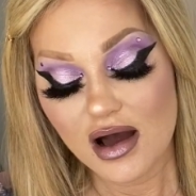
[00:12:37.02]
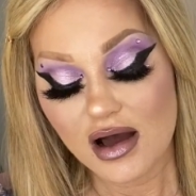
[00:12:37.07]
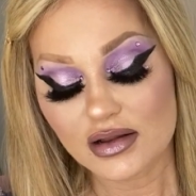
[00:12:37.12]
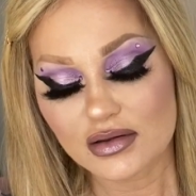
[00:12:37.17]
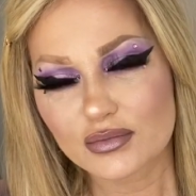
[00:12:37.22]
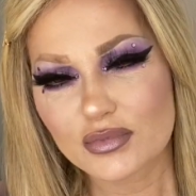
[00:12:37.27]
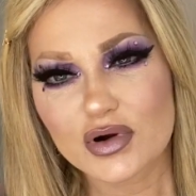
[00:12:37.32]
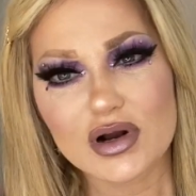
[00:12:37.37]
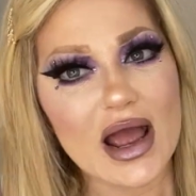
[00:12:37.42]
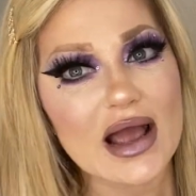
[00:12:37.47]

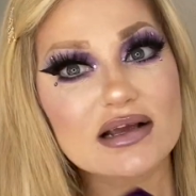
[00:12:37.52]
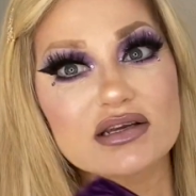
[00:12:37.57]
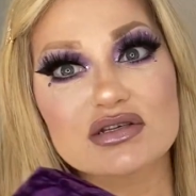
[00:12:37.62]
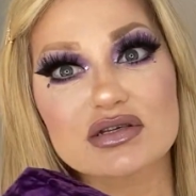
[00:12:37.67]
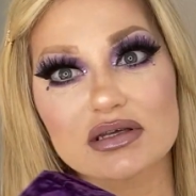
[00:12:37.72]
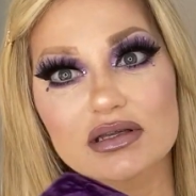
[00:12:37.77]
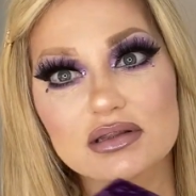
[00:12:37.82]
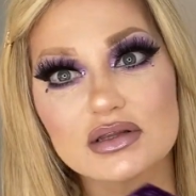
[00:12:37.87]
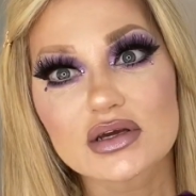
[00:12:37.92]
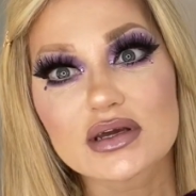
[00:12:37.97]

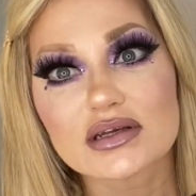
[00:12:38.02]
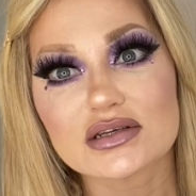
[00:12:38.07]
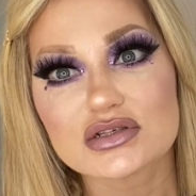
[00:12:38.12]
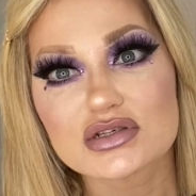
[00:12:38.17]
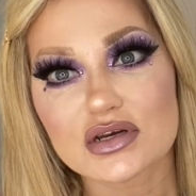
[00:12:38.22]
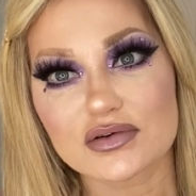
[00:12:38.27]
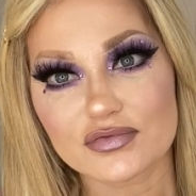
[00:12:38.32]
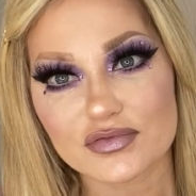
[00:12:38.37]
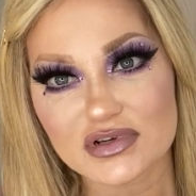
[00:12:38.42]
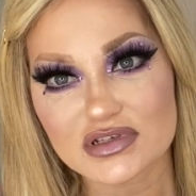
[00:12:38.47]
look at
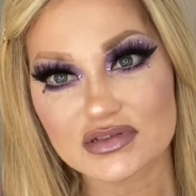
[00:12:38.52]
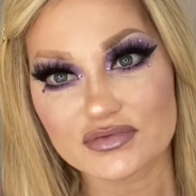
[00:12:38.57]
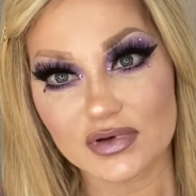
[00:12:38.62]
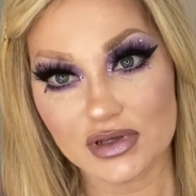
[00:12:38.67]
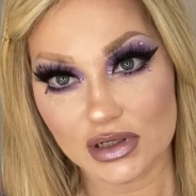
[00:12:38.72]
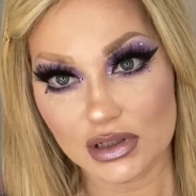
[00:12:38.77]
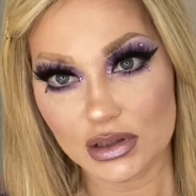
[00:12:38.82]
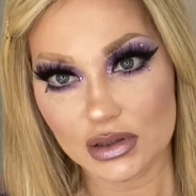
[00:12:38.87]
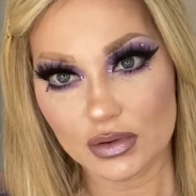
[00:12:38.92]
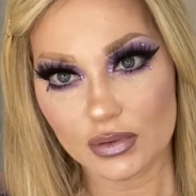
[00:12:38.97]
Jeffree's
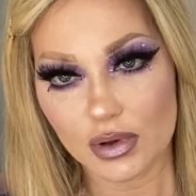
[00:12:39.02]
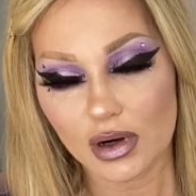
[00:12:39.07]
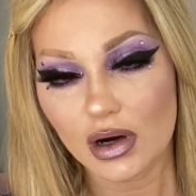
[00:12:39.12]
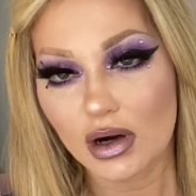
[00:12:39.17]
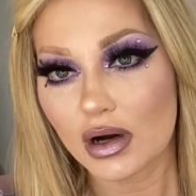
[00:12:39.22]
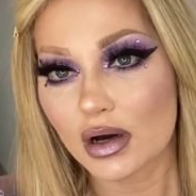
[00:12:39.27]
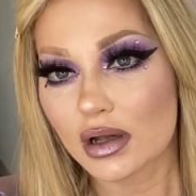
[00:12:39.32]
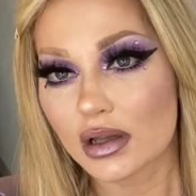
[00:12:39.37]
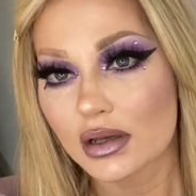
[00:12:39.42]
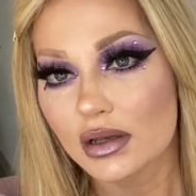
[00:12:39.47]
video
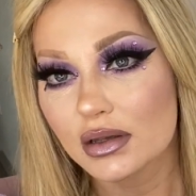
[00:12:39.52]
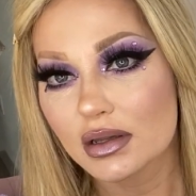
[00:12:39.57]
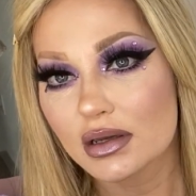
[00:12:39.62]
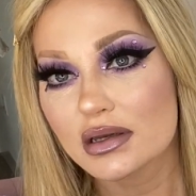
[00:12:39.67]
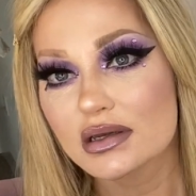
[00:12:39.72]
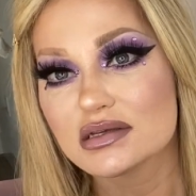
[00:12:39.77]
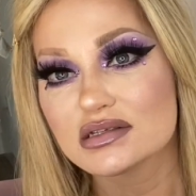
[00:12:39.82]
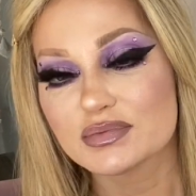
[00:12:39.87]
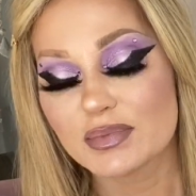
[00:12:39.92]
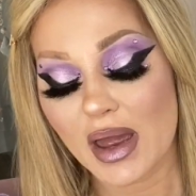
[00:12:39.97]
on
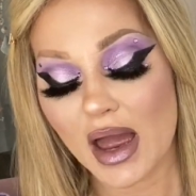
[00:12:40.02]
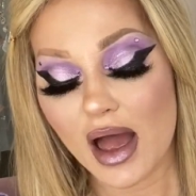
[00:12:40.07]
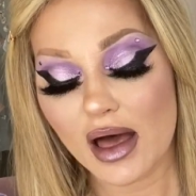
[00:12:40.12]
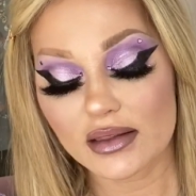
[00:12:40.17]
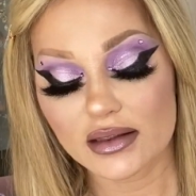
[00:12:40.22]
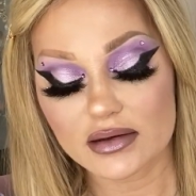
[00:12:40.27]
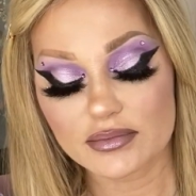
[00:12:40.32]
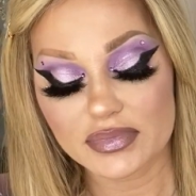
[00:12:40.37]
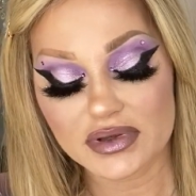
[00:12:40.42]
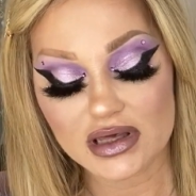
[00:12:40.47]
his
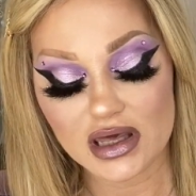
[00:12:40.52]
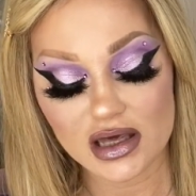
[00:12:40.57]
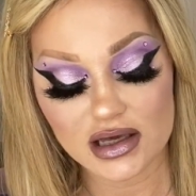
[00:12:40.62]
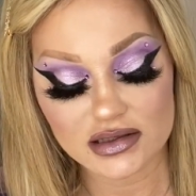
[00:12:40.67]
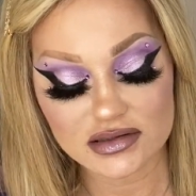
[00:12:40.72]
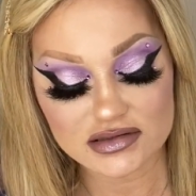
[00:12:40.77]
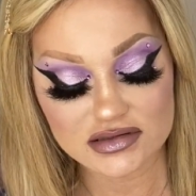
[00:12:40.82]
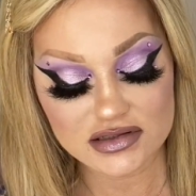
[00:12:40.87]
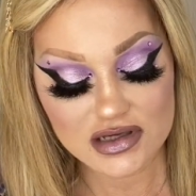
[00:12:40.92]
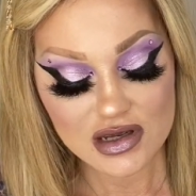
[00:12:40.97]
palette,
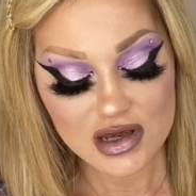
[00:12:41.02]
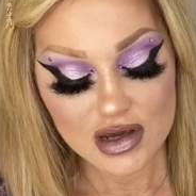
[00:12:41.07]
because